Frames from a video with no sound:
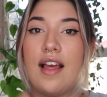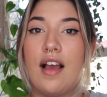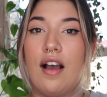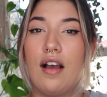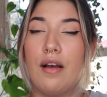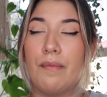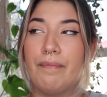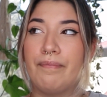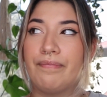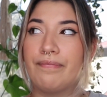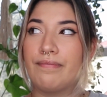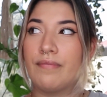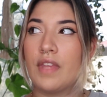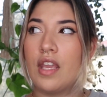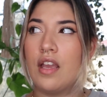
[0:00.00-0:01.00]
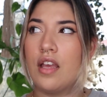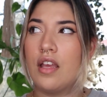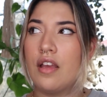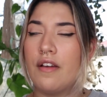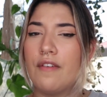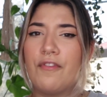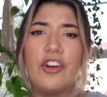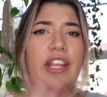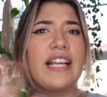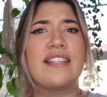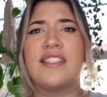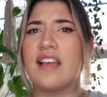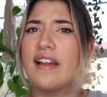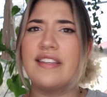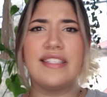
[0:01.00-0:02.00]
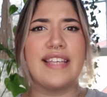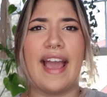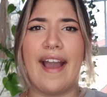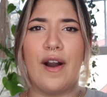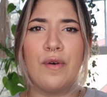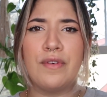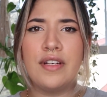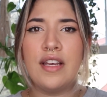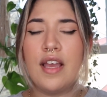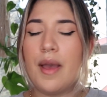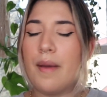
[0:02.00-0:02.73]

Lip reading: for like sundown,